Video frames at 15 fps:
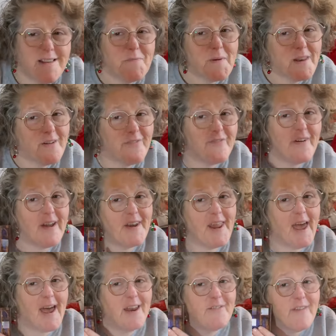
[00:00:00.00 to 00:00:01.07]
has been a fun
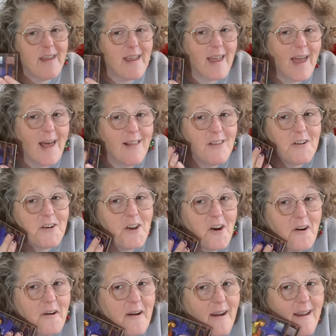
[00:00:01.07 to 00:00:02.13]
advent
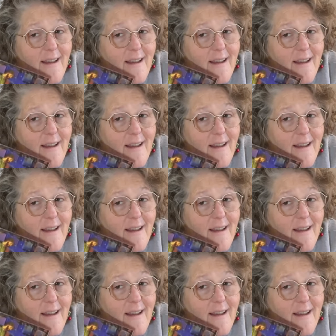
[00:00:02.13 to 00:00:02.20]
calendar.